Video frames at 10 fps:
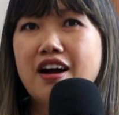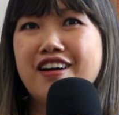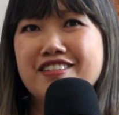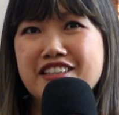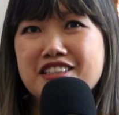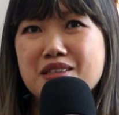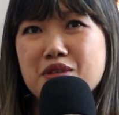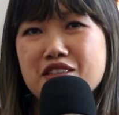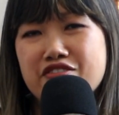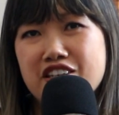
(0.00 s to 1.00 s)
I'll link them
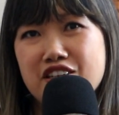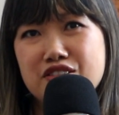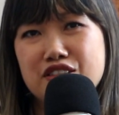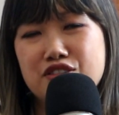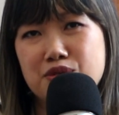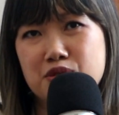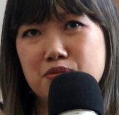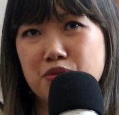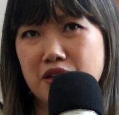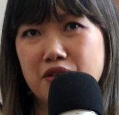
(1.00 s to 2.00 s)
in the video
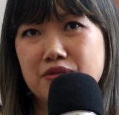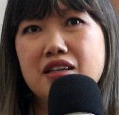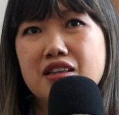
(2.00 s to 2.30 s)
description below.